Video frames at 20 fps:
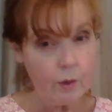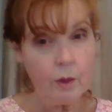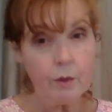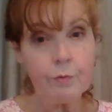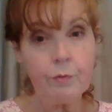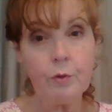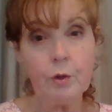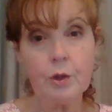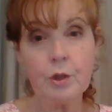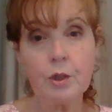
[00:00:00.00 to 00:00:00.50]

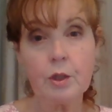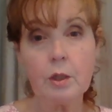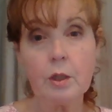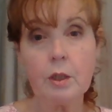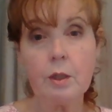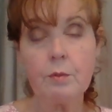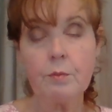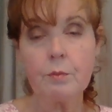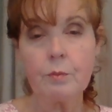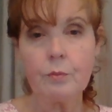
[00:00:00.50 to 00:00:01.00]

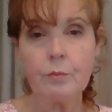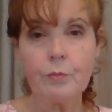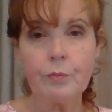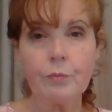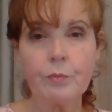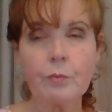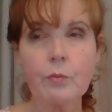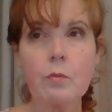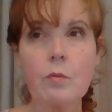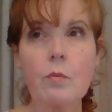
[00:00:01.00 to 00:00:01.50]
unfortunately,
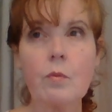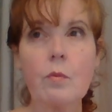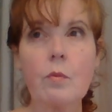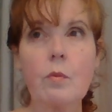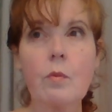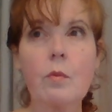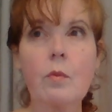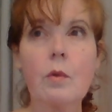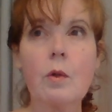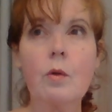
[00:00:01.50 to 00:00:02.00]

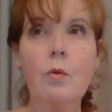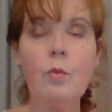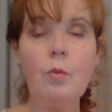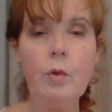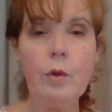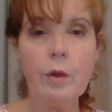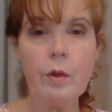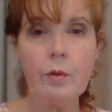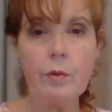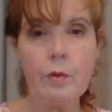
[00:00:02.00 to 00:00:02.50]

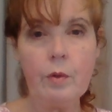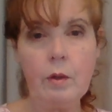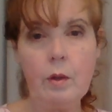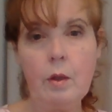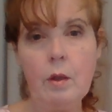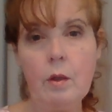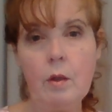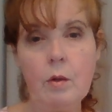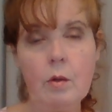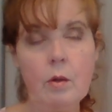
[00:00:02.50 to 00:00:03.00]
with
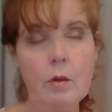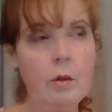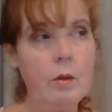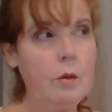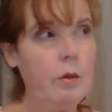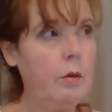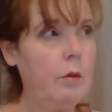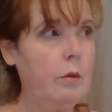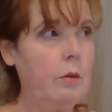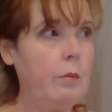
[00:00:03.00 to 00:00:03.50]
the
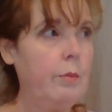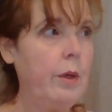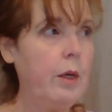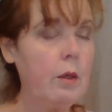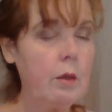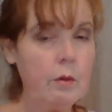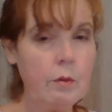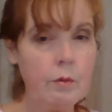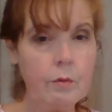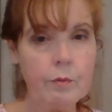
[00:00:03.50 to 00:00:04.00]
uh,
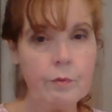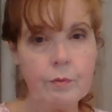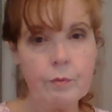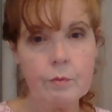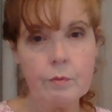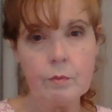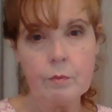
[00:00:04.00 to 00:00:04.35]
amount of